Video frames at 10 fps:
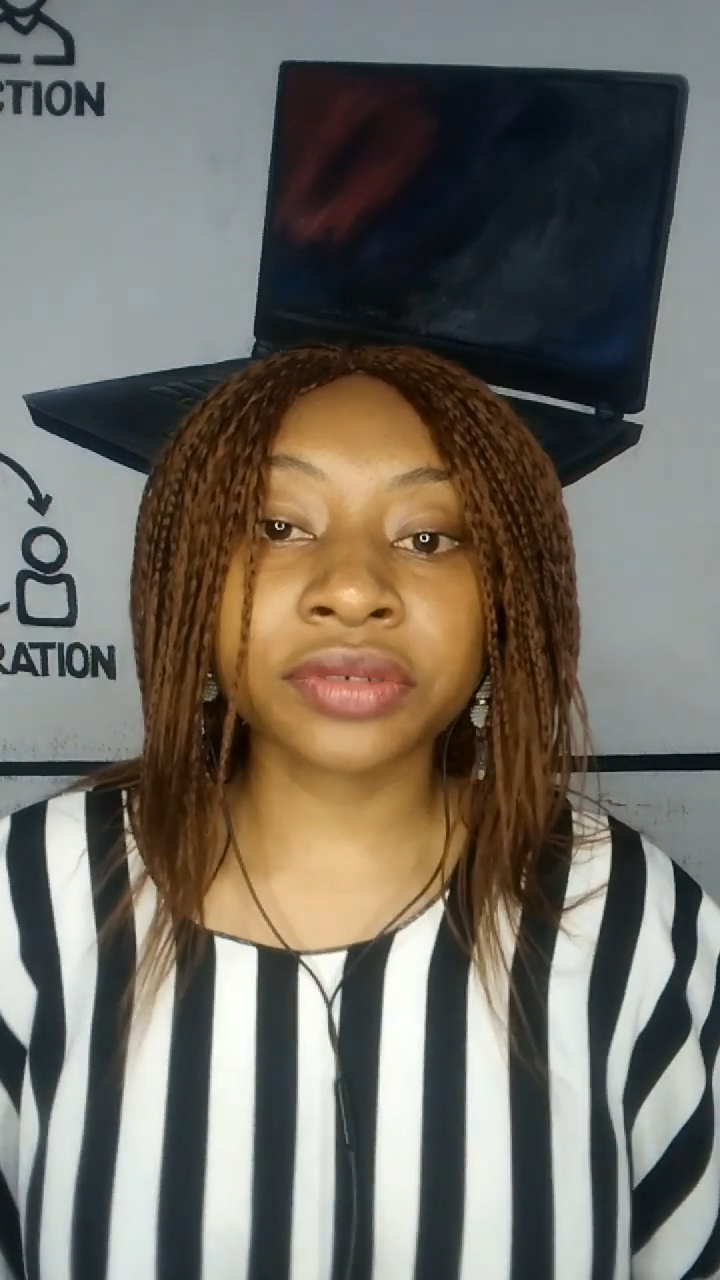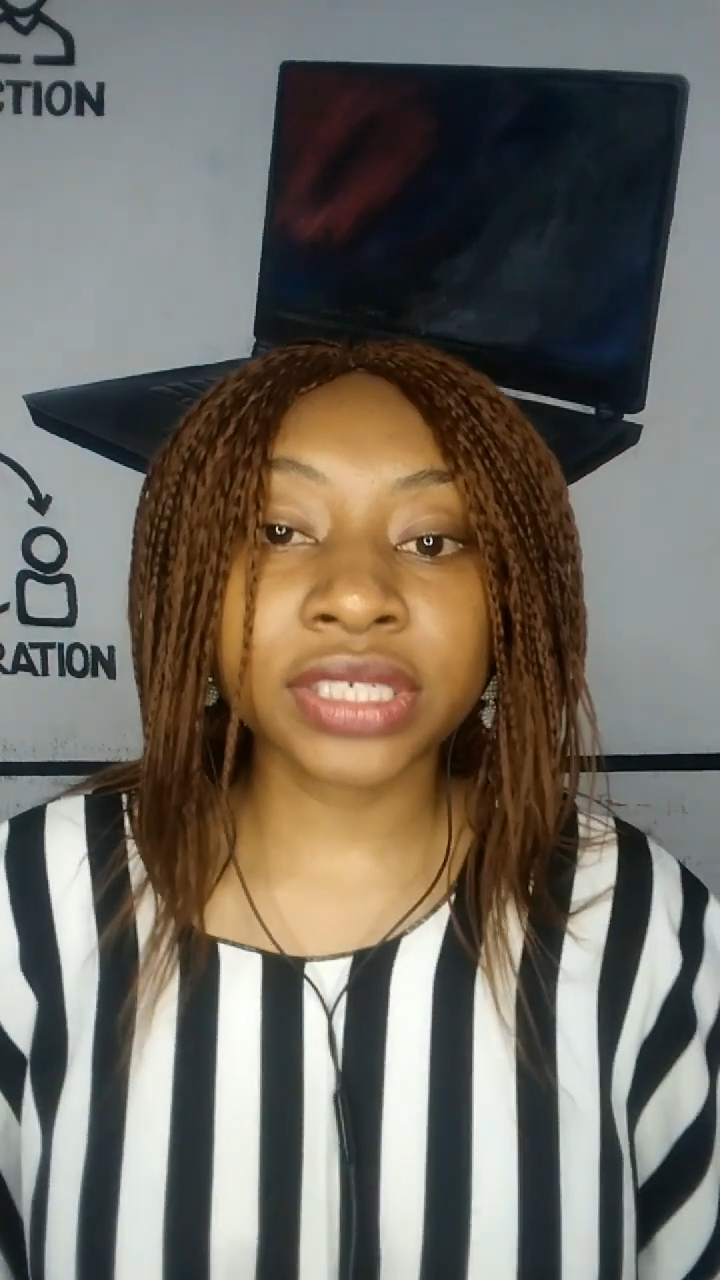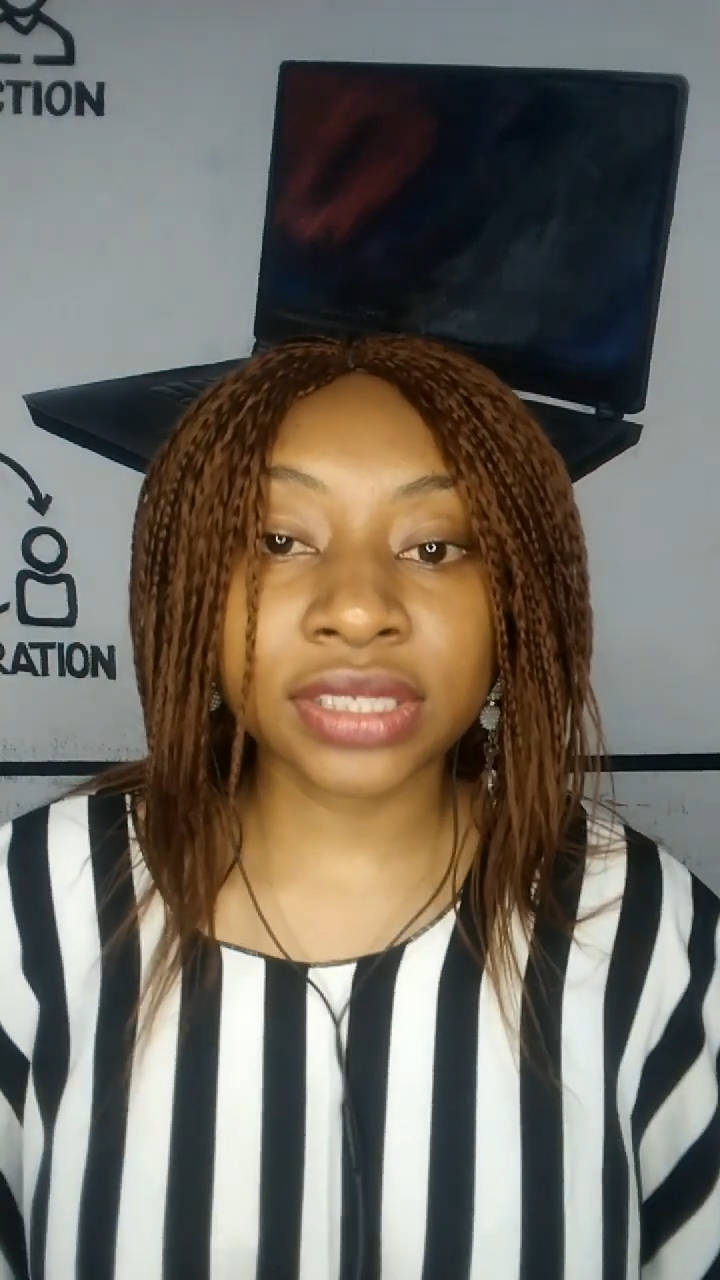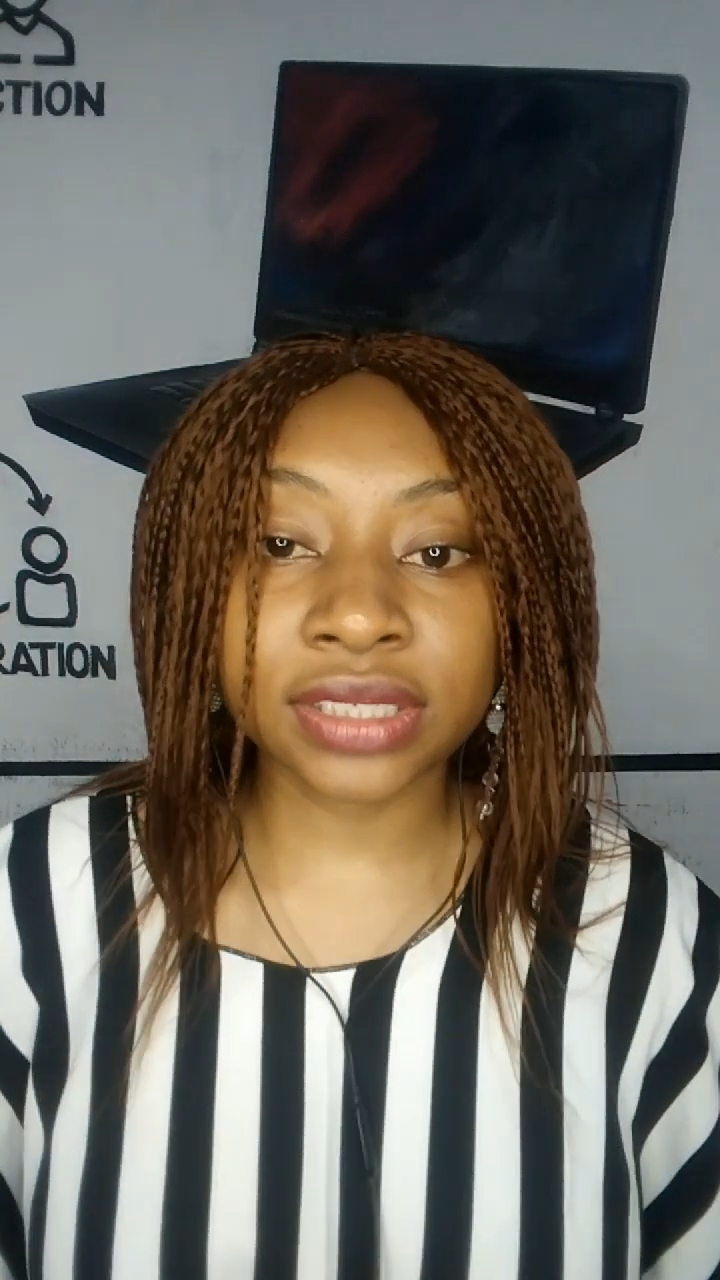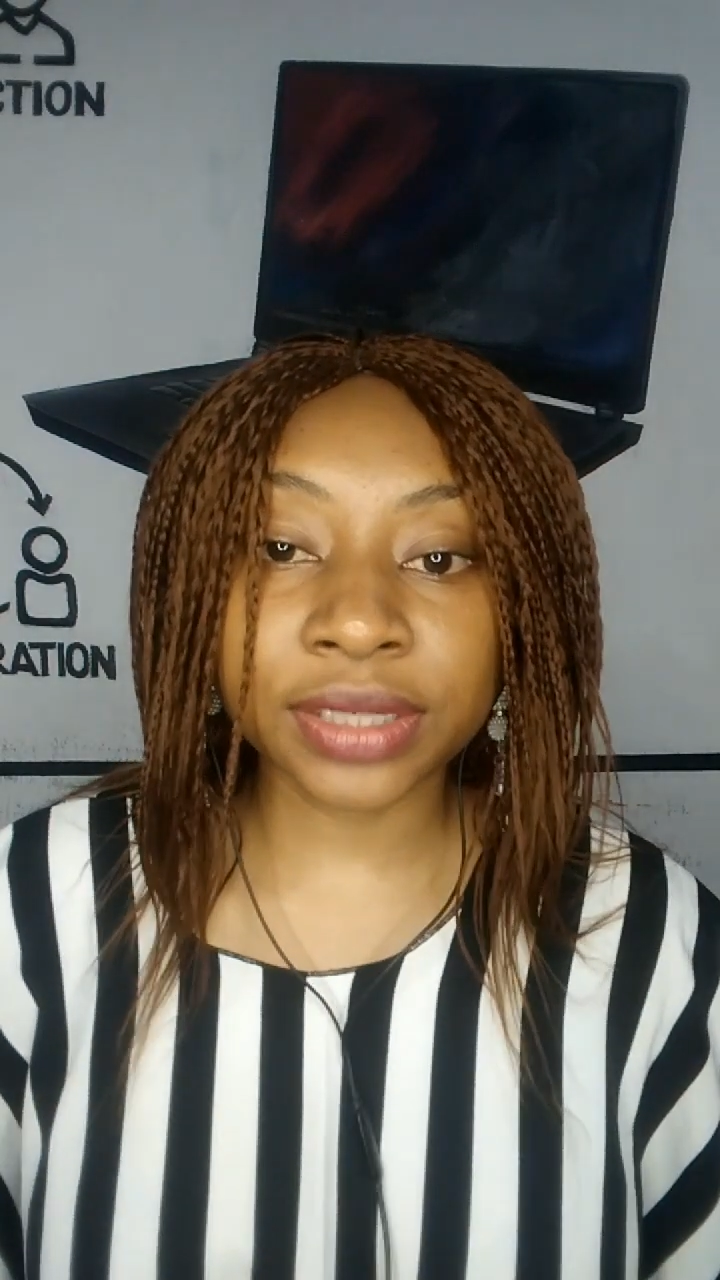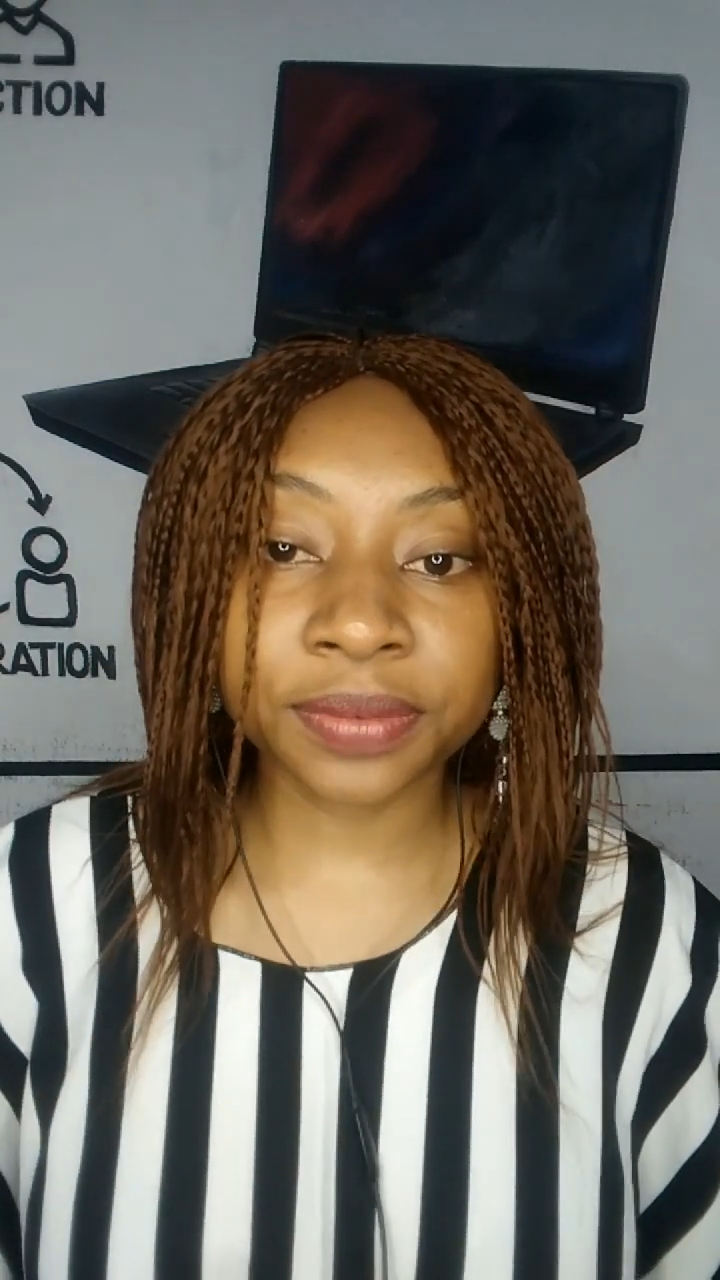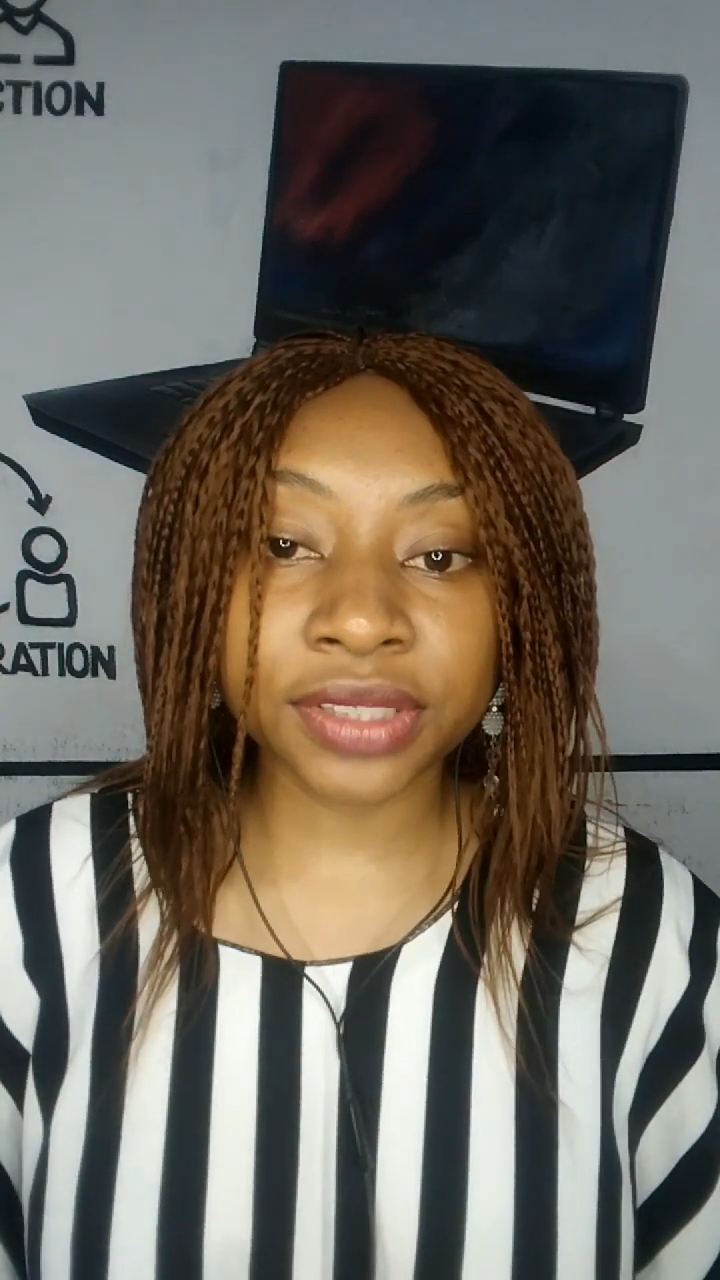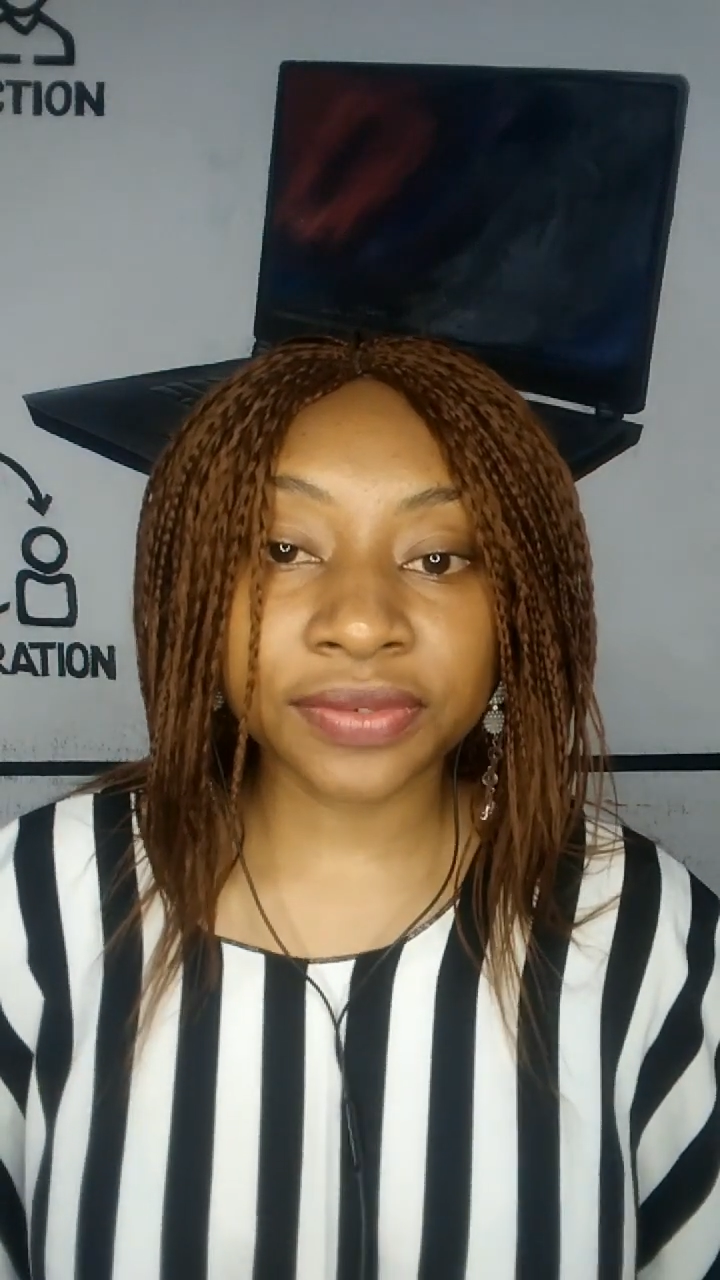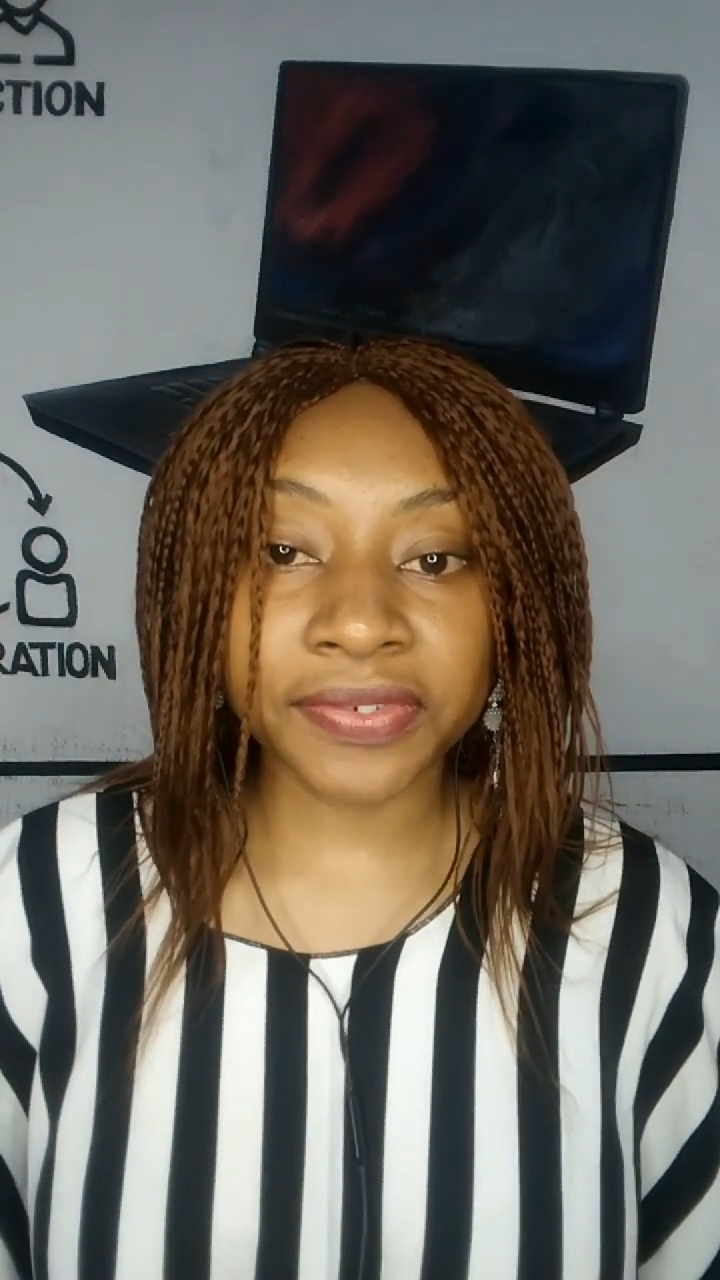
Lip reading: create a separate